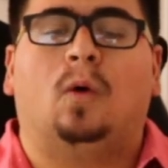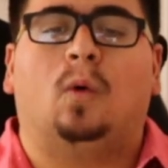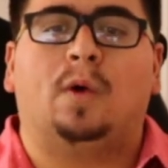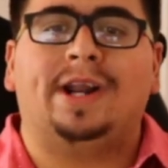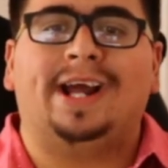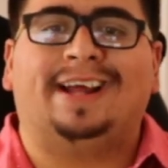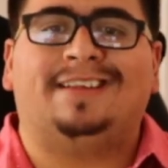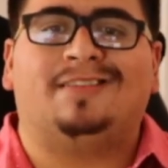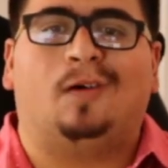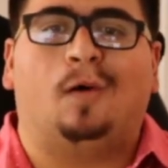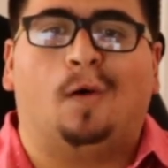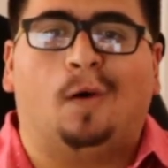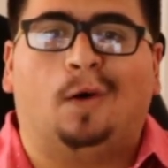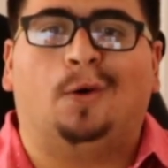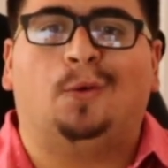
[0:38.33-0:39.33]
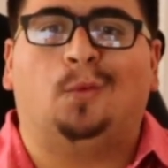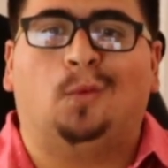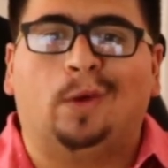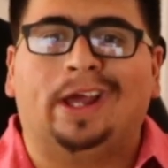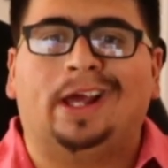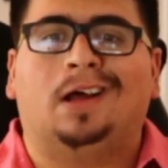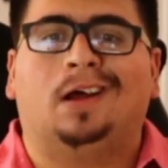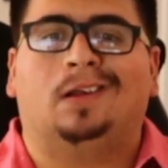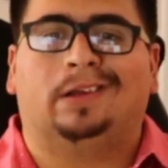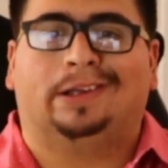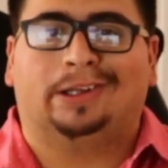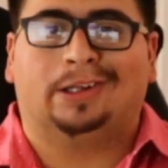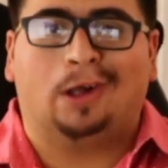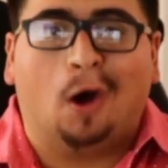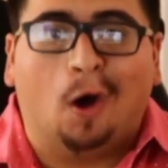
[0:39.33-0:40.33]
Horror Nights all week
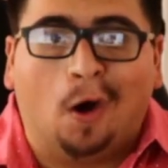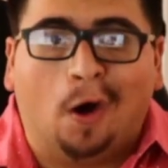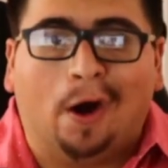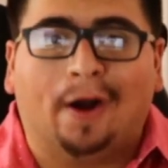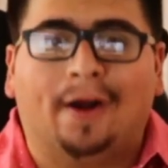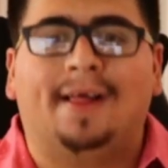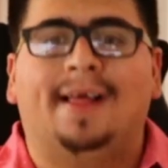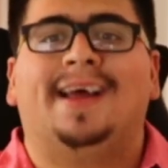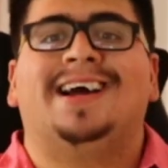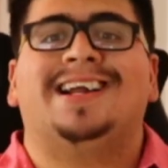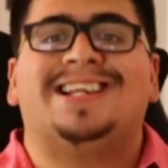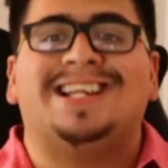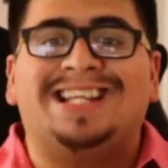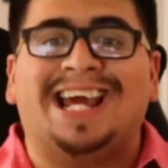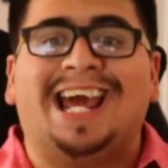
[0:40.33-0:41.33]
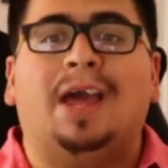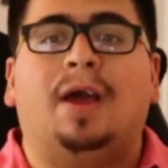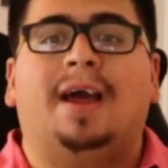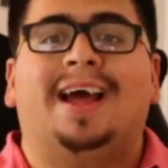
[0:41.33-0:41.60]
long. Today,